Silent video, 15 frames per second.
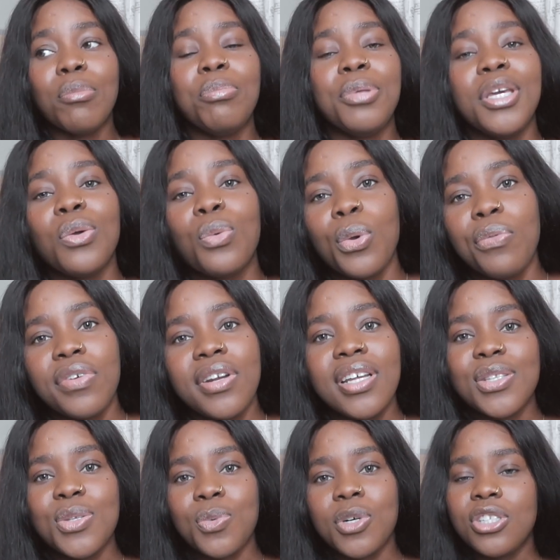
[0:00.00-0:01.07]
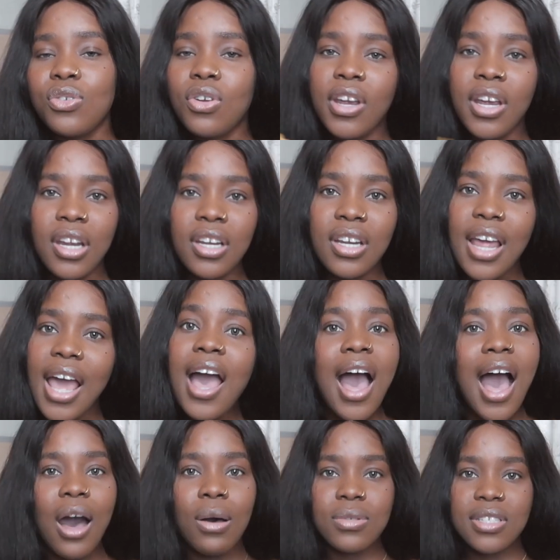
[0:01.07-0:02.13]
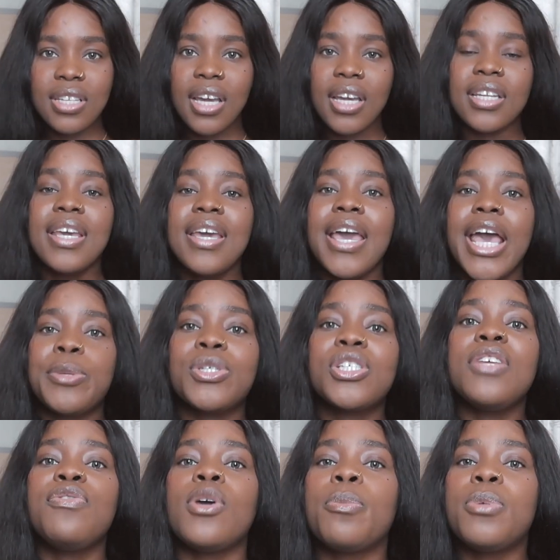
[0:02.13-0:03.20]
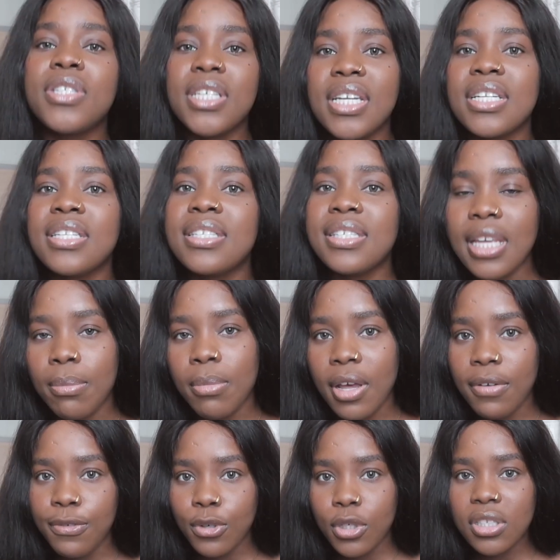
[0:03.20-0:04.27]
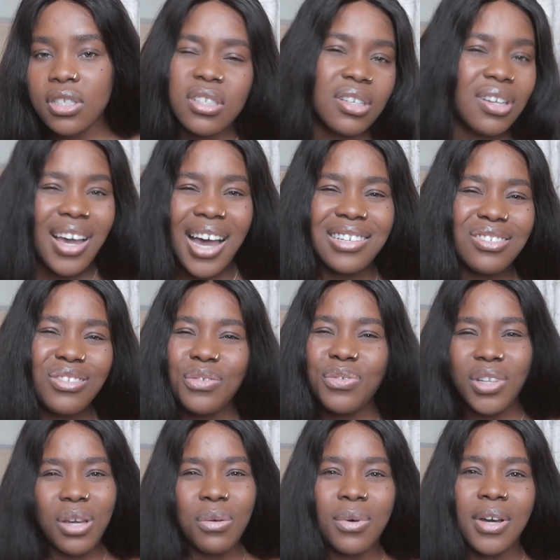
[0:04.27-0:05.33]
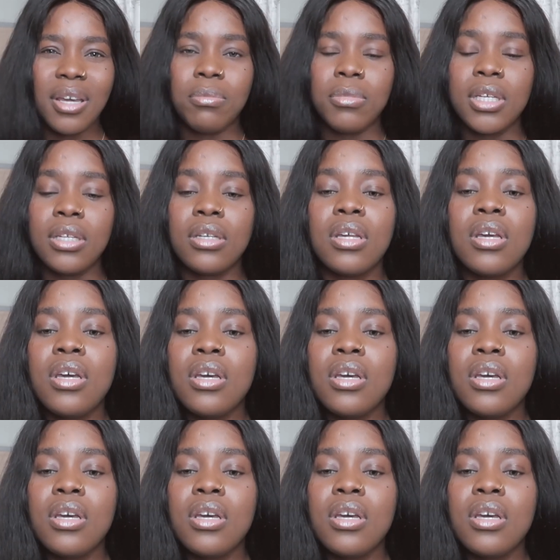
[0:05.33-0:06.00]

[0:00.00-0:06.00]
be equivalent to what you earn outside, especially if you're putting in the same effort. I don't know if you get what I mean.